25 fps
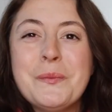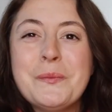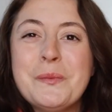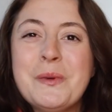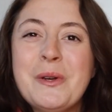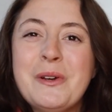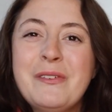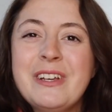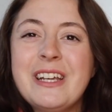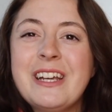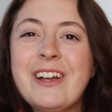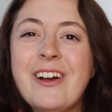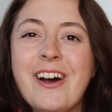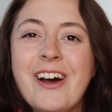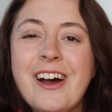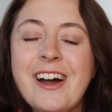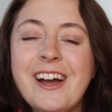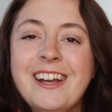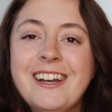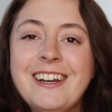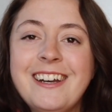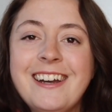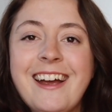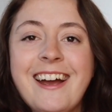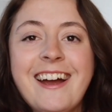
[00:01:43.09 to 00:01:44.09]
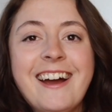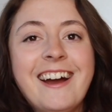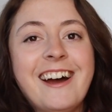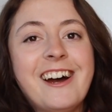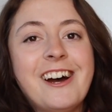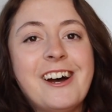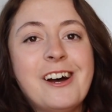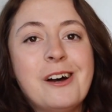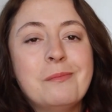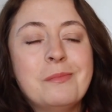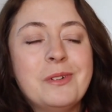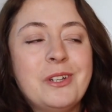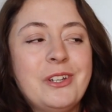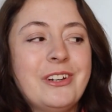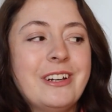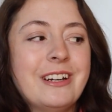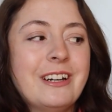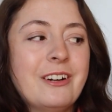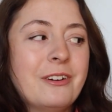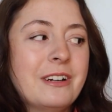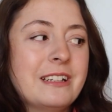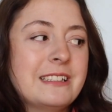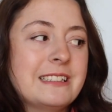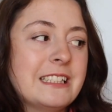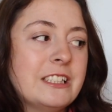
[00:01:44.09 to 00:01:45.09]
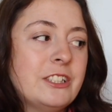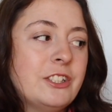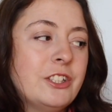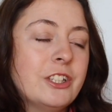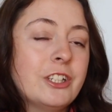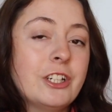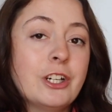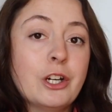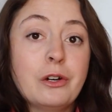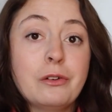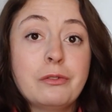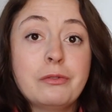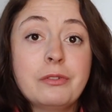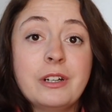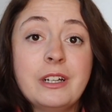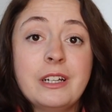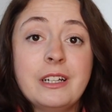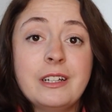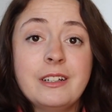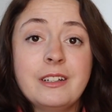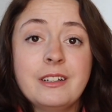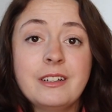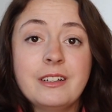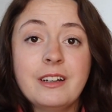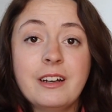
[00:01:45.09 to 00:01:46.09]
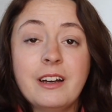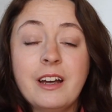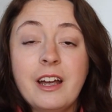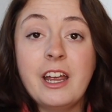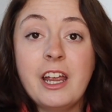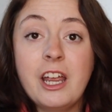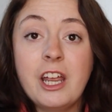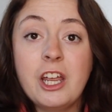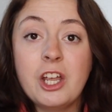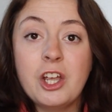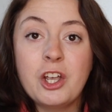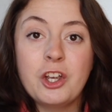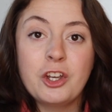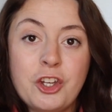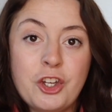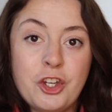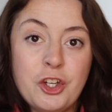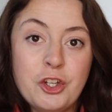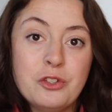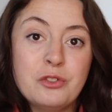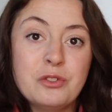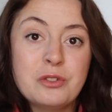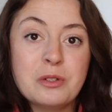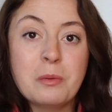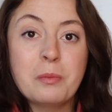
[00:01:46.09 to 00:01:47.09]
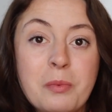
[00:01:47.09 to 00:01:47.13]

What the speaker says: Moving on, you can always get your girlfriend a cute